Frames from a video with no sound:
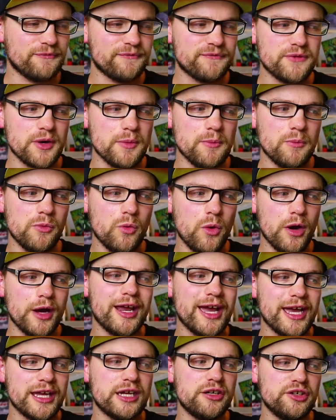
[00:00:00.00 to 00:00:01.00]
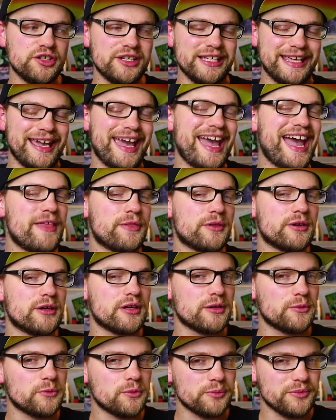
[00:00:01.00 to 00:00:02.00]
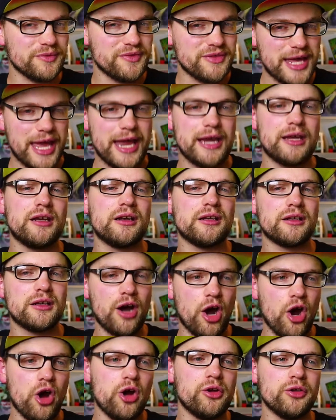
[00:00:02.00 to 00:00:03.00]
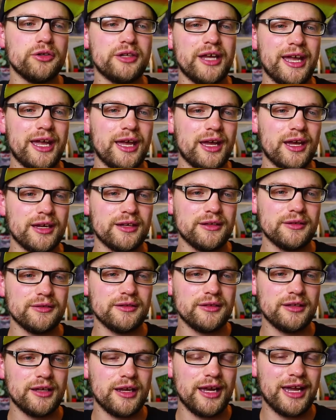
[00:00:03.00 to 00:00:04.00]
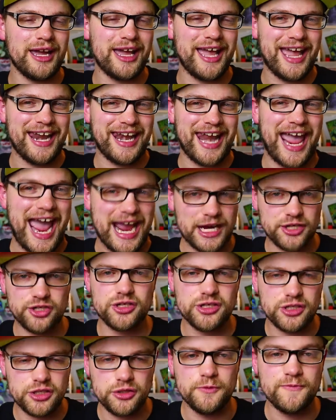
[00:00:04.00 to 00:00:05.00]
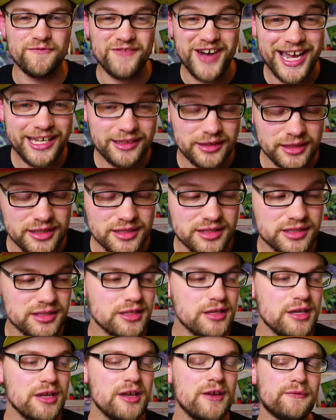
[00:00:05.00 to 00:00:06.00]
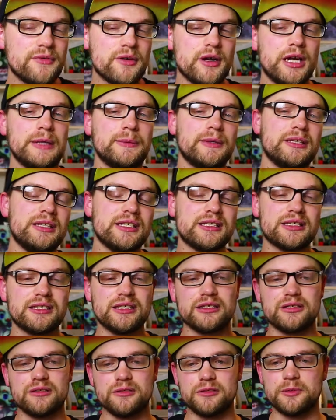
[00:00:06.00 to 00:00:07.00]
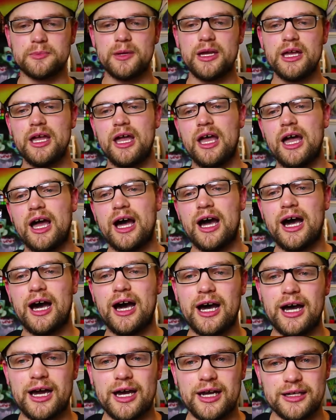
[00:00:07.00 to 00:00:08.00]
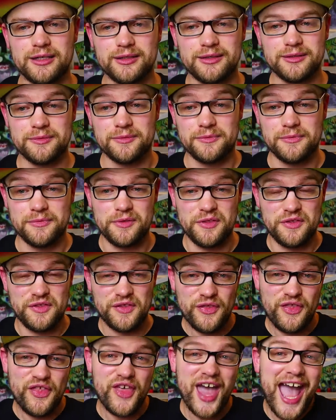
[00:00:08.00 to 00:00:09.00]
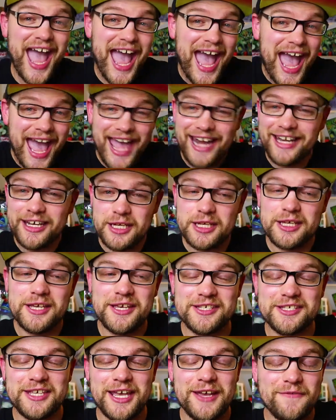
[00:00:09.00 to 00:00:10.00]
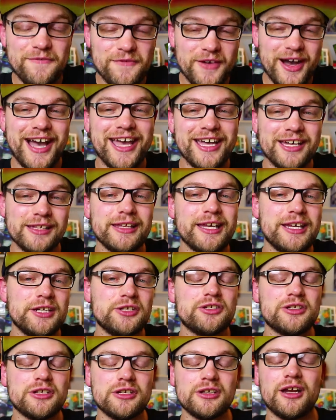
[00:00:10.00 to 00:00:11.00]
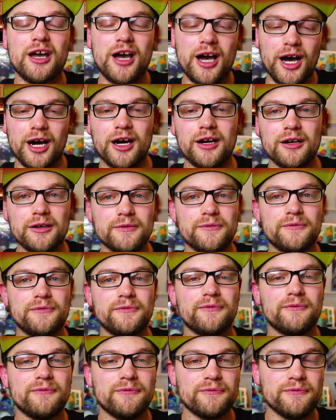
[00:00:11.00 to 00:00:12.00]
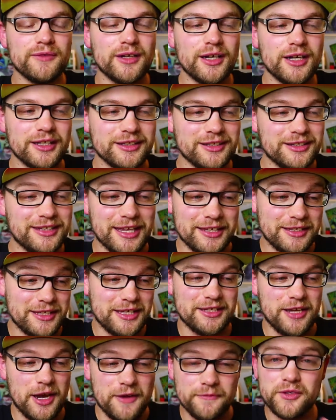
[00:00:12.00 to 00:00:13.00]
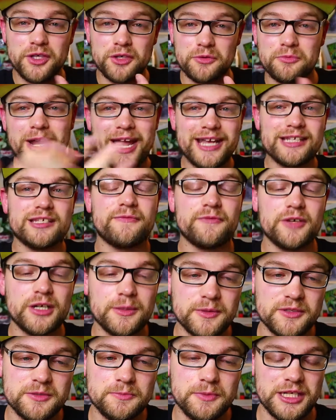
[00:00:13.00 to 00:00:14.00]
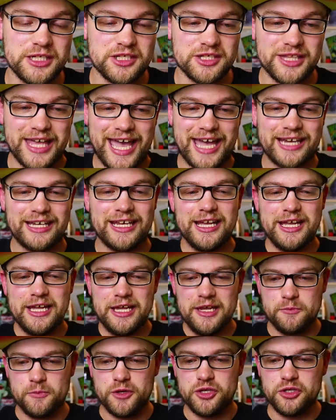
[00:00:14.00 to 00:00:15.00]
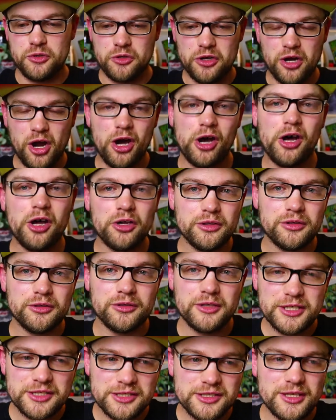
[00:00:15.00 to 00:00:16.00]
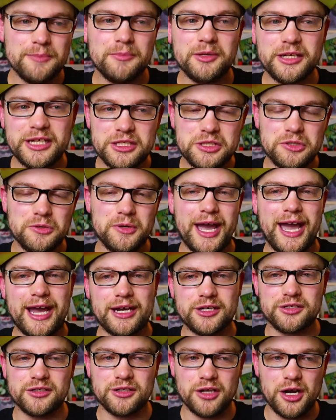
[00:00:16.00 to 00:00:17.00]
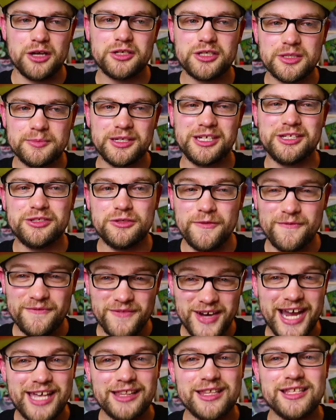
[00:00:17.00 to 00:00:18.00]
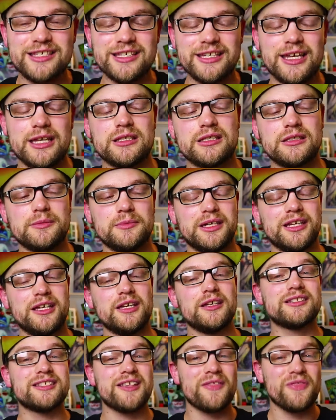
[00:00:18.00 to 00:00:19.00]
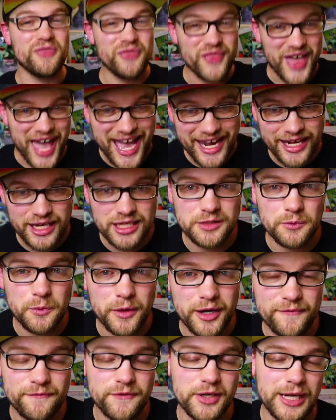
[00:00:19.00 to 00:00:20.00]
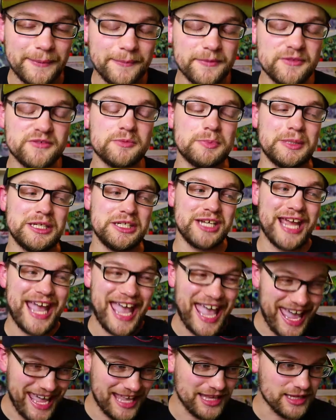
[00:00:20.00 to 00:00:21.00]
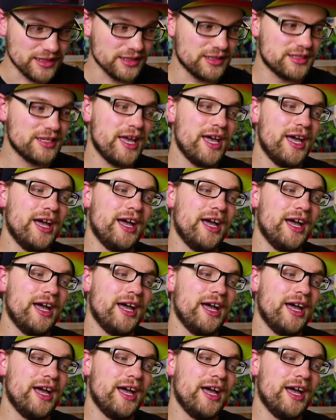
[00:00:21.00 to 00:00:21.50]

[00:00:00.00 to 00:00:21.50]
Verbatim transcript: from what I could gather, then called an action to violence for anyone listening to him. That is a violation of your right to freedom of speech. That, when you call somebody to action, call somebody to violence against somebody else, that is where freedom of speech ends.